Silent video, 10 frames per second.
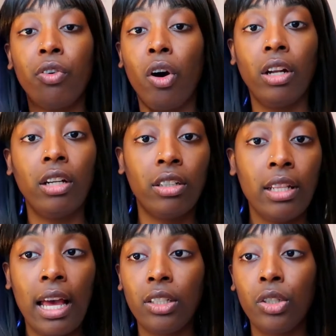fall under
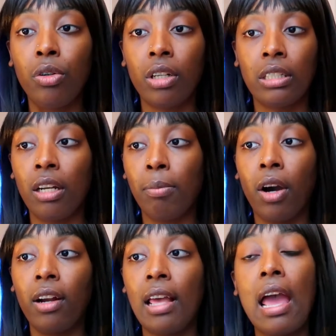that too or is it a
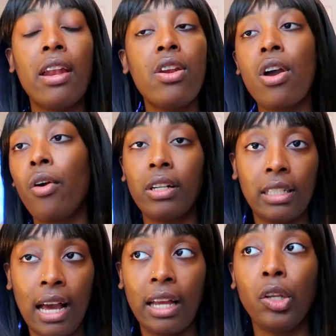part of that no
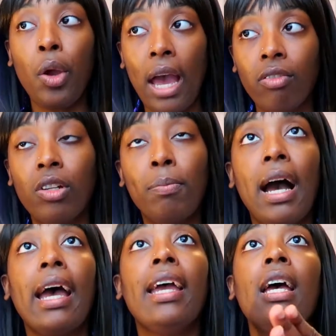it's not you have to
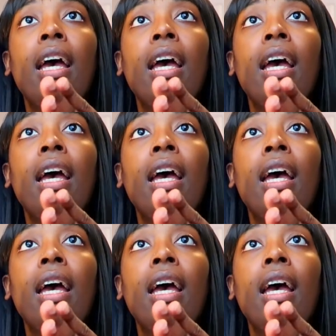buy